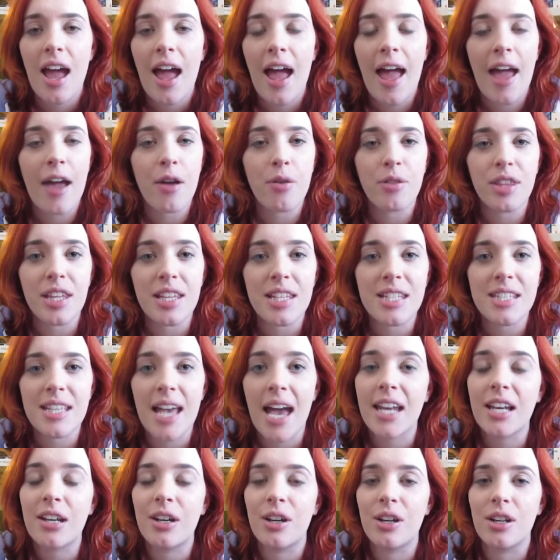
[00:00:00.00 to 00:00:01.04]
how the
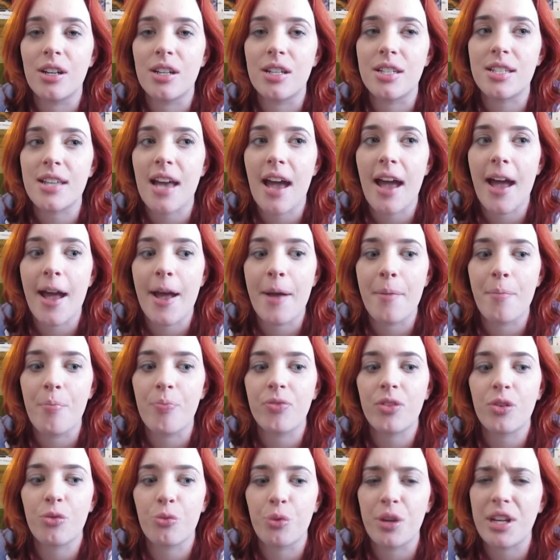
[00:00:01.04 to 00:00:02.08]
settlers um,
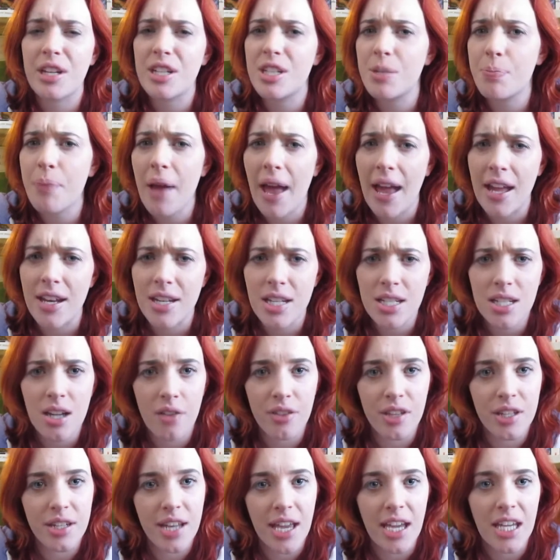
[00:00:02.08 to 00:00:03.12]
really depended
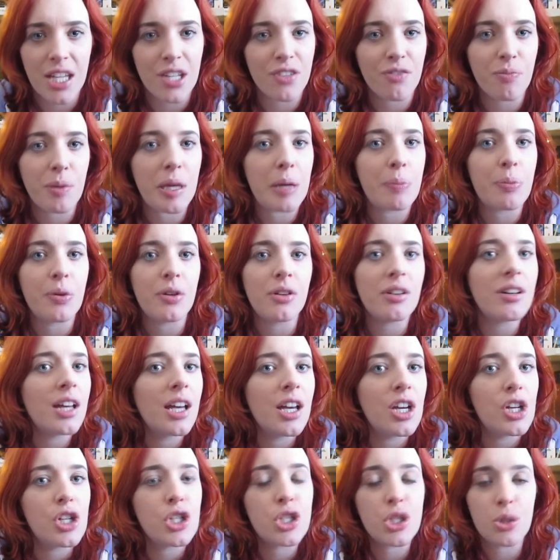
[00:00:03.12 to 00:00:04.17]
on the native people
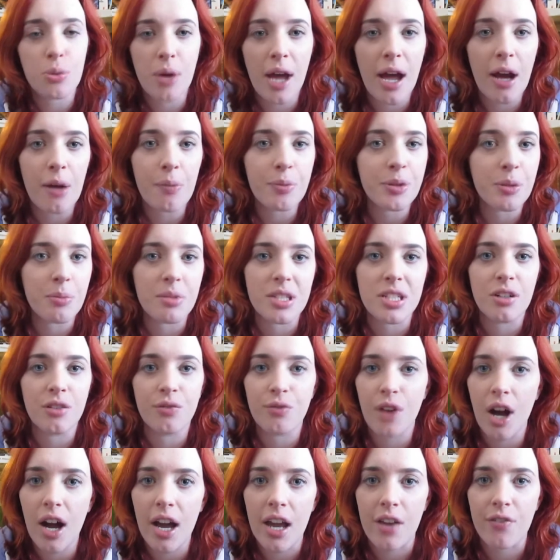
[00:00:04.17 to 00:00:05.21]
to help them
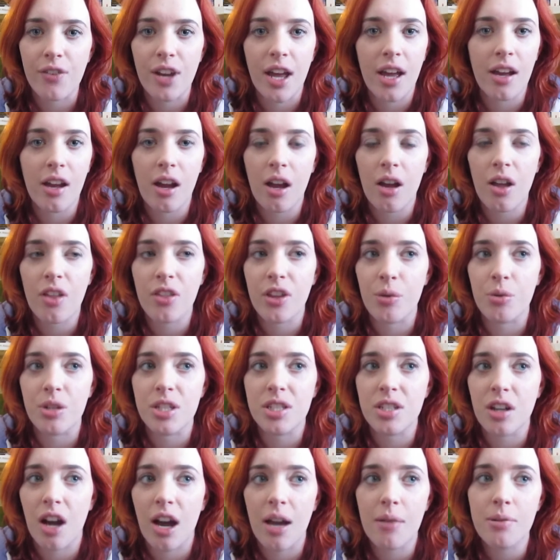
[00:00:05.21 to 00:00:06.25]
survive. Like there
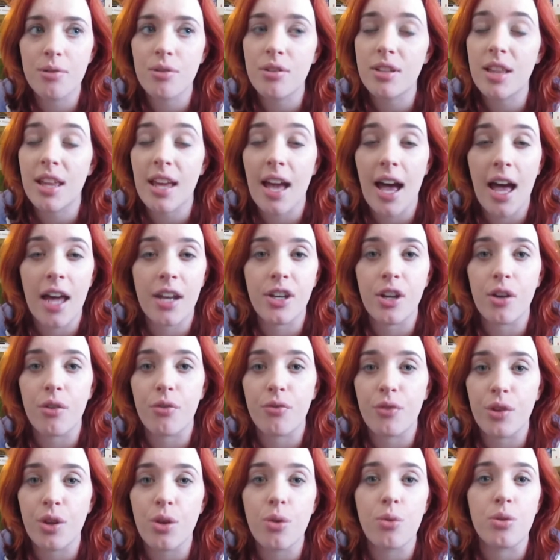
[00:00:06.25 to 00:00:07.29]
was times where they had no
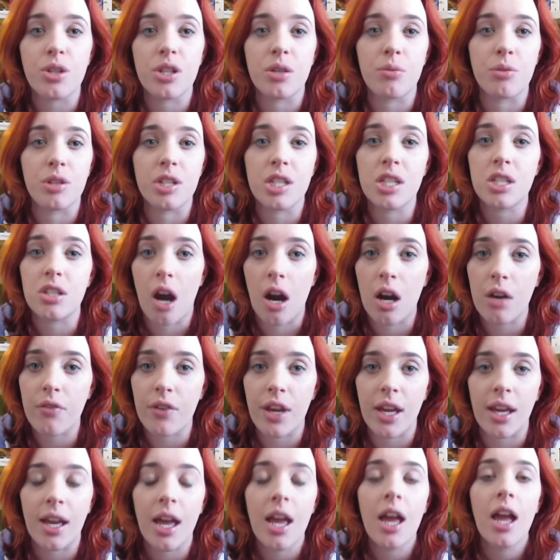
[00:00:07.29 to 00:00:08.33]
food and were
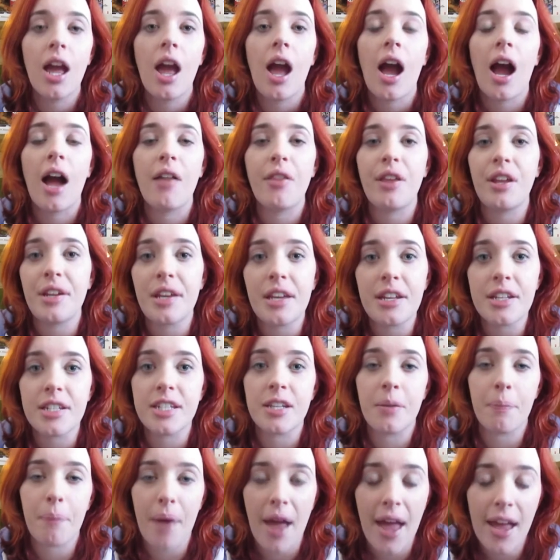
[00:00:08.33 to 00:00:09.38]
starving and they needed
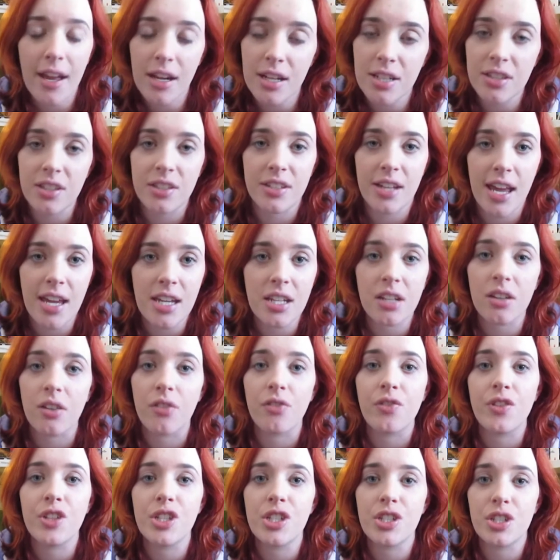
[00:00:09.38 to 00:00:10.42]
to beg to the
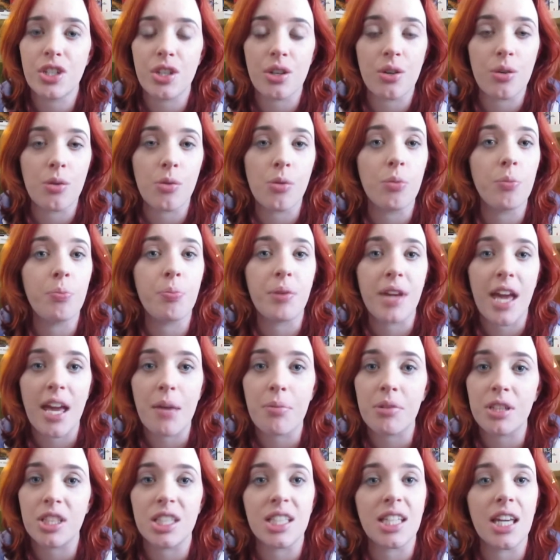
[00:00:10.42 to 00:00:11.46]
natives to be
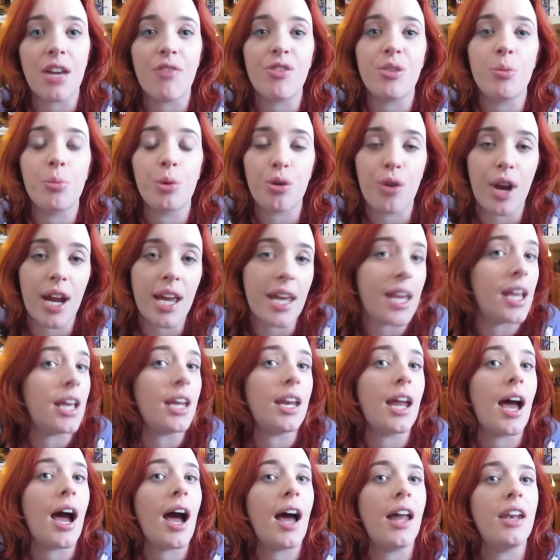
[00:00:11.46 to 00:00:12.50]
able to give them
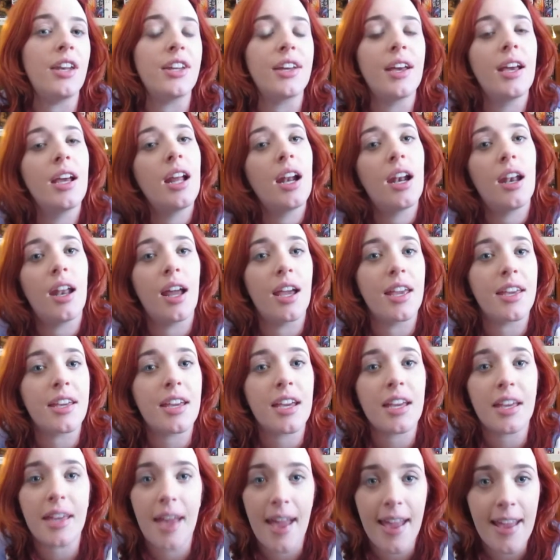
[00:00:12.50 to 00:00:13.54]
grain and
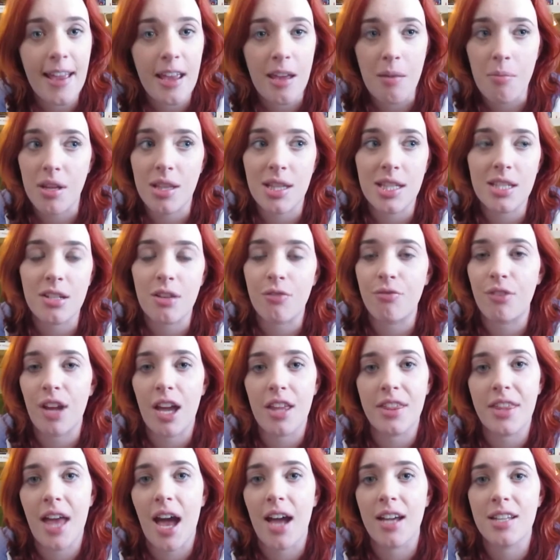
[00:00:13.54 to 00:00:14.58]
like game and stuff
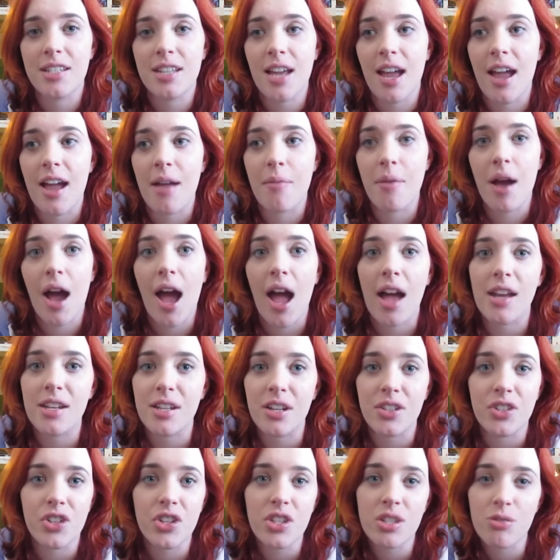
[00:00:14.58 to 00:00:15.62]
like that. Um, and
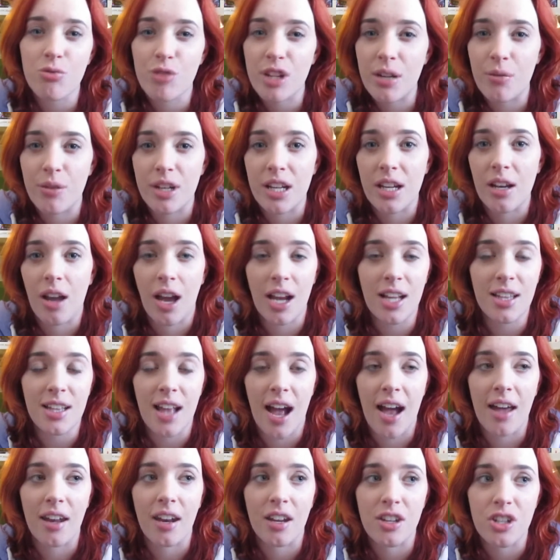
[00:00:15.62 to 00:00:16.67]
I just really, really liked
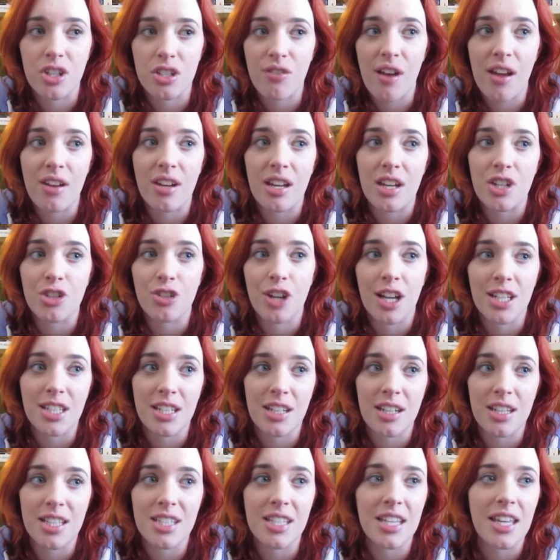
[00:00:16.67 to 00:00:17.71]
that and I just found it
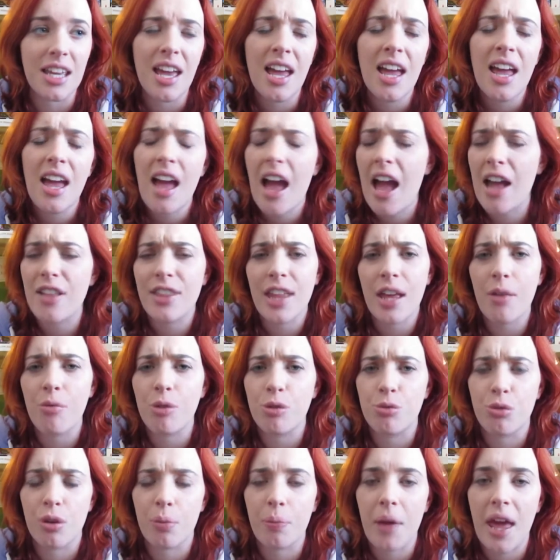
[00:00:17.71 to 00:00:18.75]
interesting to see how they
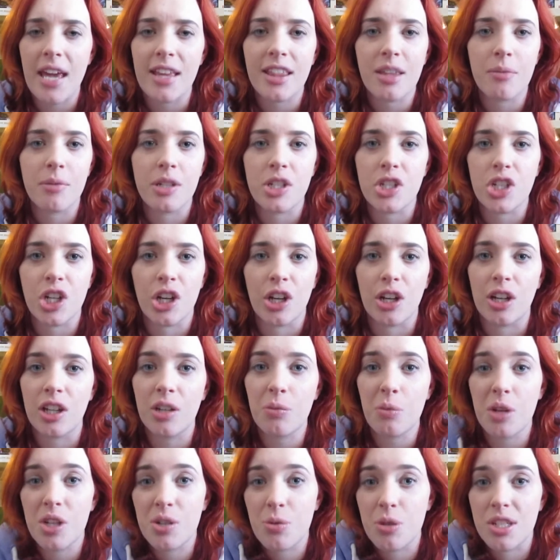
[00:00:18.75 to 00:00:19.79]
would repay them in
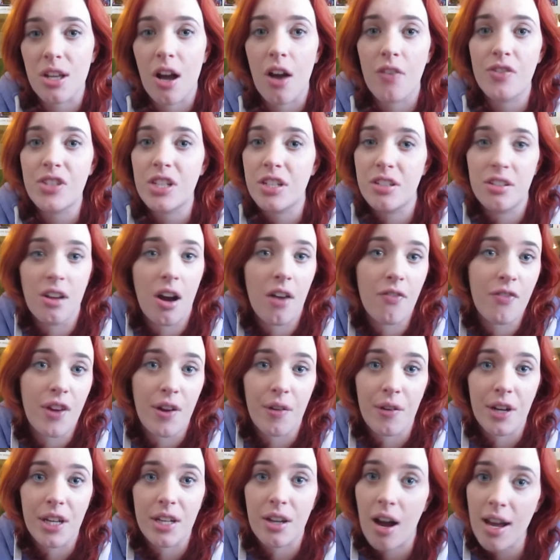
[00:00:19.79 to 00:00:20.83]
turn, which was often not
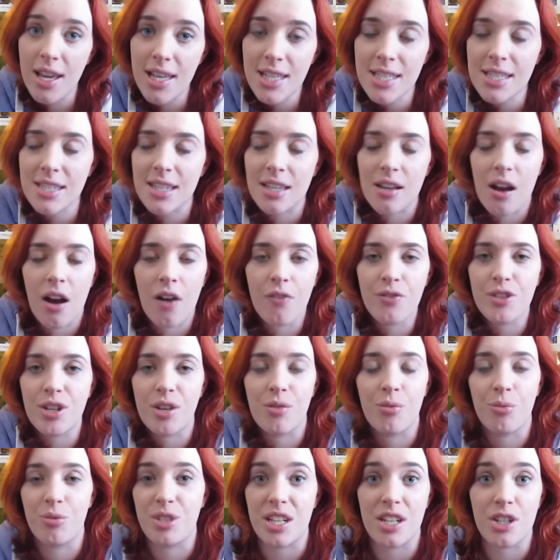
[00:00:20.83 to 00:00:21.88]
very nice. They
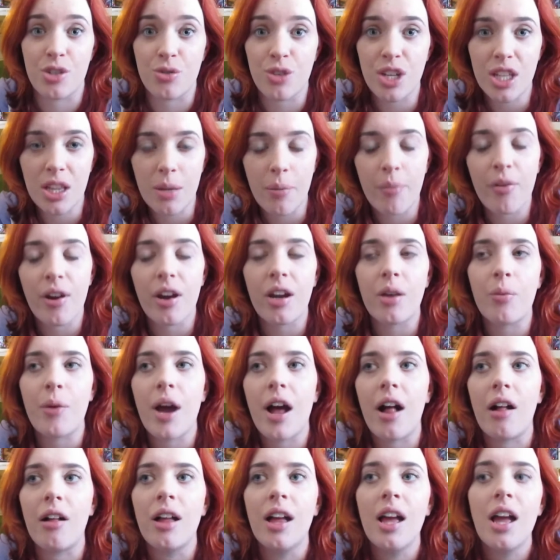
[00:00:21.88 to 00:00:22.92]
often didn't treat them very
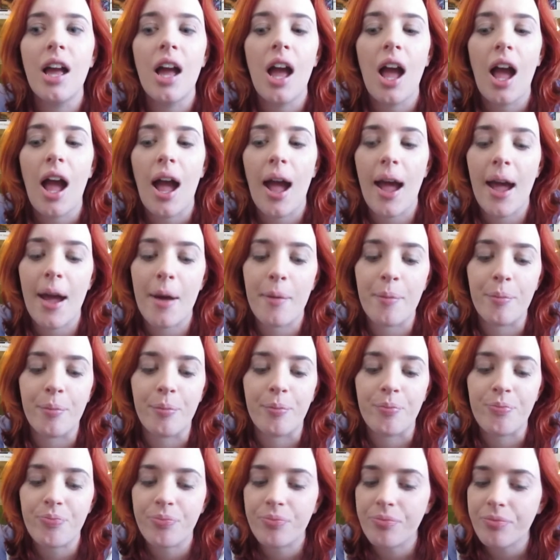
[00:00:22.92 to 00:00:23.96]
well. Um,